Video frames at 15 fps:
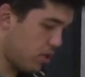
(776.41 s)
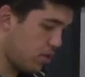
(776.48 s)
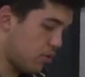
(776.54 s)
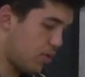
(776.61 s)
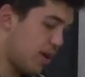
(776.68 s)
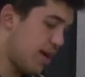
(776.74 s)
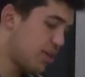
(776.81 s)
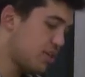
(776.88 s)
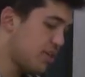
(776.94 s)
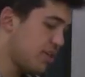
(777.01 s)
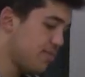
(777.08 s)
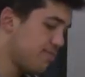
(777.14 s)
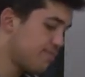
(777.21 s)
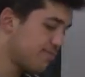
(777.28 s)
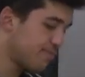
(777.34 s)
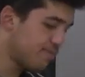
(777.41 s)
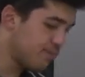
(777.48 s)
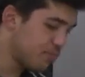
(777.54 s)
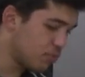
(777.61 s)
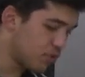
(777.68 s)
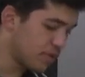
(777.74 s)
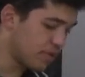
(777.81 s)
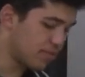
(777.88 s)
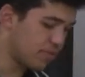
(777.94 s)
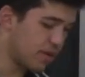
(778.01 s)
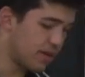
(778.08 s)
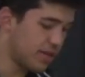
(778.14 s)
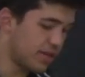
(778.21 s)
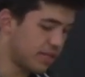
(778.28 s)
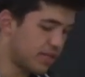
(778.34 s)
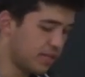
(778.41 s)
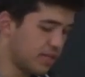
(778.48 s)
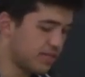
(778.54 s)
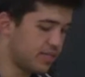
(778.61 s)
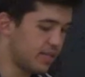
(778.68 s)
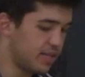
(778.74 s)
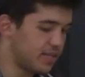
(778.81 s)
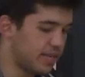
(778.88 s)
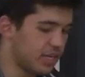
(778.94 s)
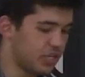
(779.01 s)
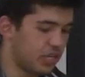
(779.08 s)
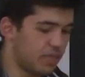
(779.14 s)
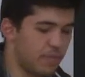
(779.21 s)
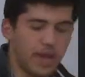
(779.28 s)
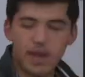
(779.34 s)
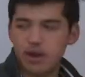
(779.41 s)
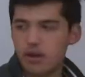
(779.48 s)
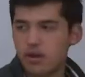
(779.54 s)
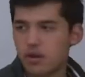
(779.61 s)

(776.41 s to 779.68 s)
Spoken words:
Or actually, more than a product, it's actually a pair.